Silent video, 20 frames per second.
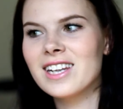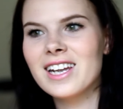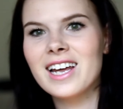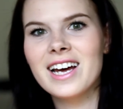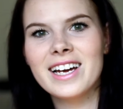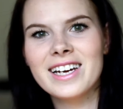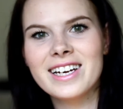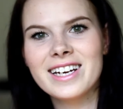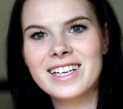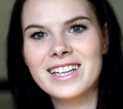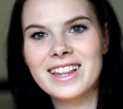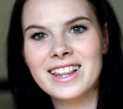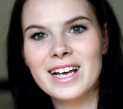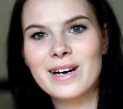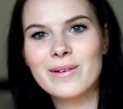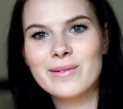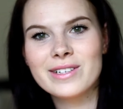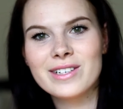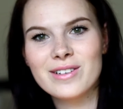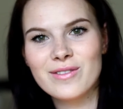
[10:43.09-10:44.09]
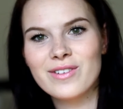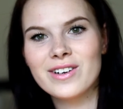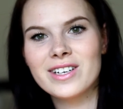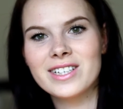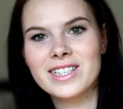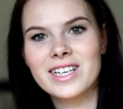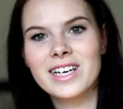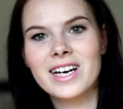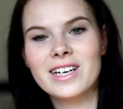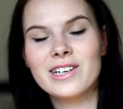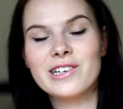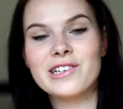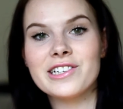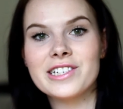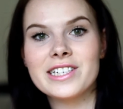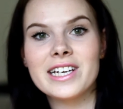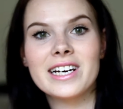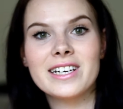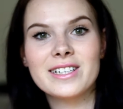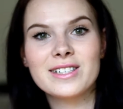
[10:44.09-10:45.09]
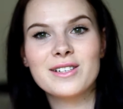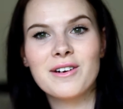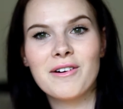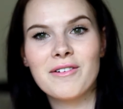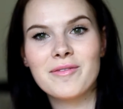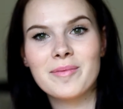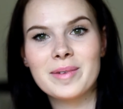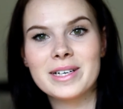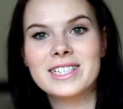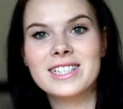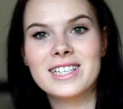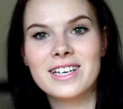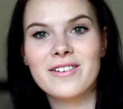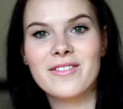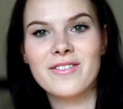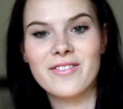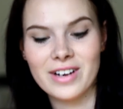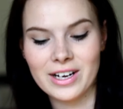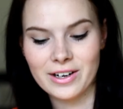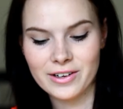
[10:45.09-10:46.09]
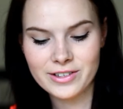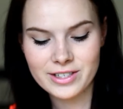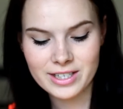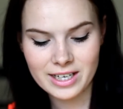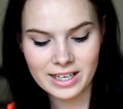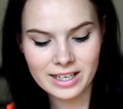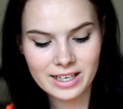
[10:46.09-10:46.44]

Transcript: Like, that was the first thing I noticed, how soft my skin felt.